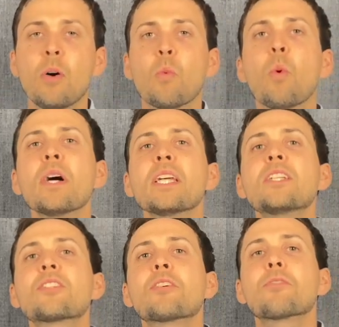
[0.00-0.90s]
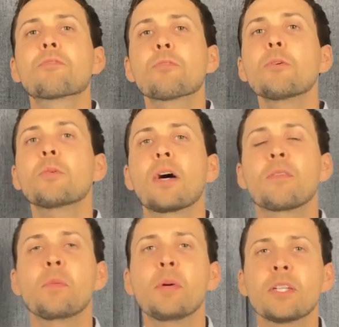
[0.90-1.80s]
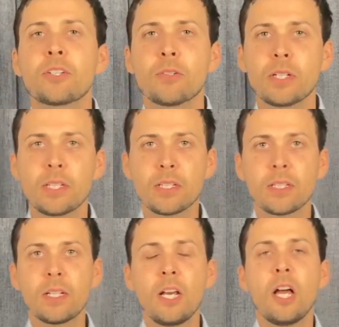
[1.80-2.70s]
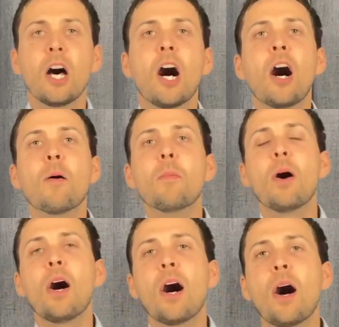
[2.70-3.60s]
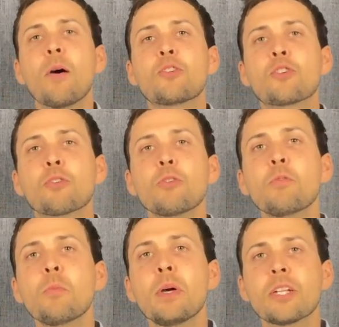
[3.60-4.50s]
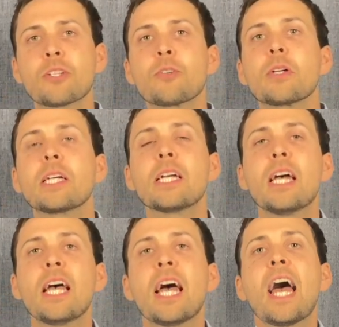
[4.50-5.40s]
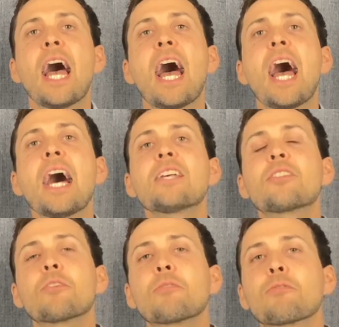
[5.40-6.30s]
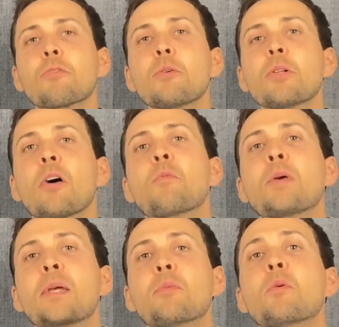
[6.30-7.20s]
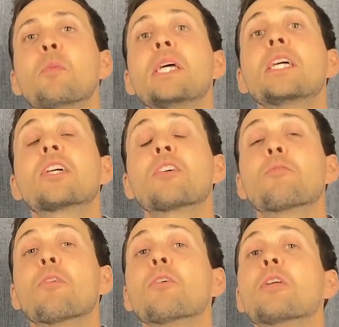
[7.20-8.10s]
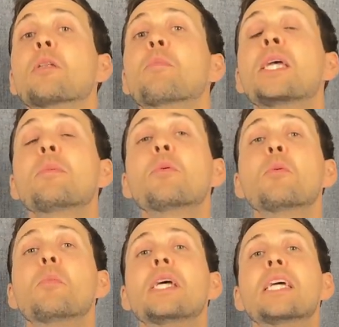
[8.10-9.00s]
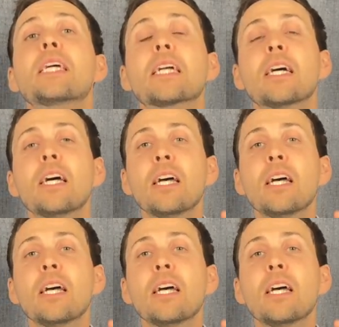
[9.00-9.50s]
What is the fruit of the ministries? A, a true ministry has the fruit of people being converted, people being